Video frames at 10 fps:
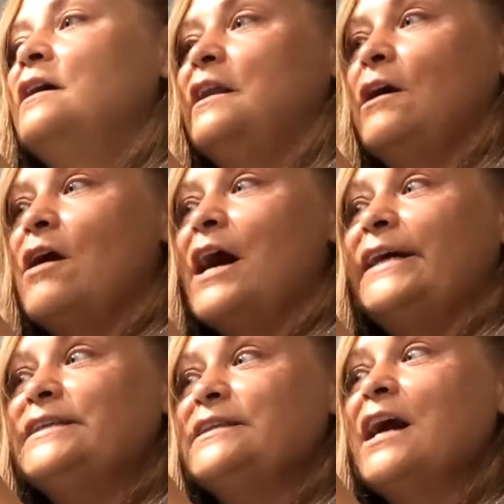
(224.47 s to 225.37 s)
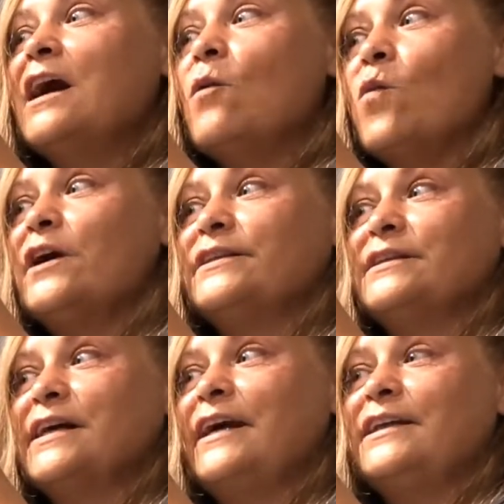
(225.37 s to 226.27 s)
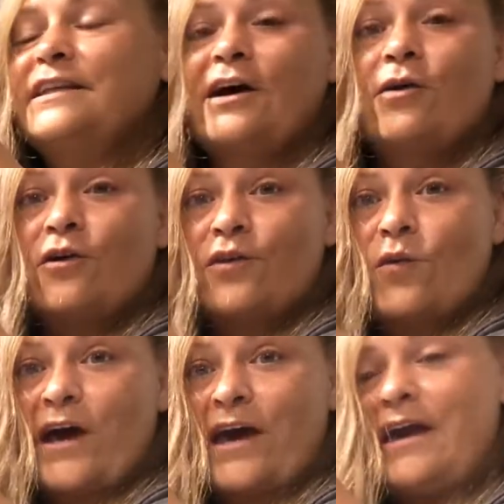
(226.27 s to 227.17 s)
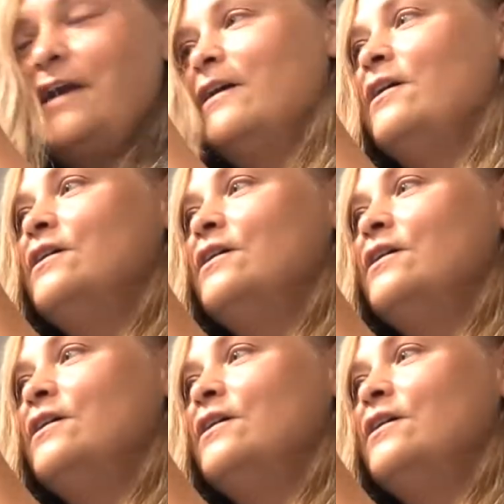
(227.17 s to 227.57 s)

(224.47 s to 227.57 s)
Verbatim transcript: Now, I do not want to tighten it down all the way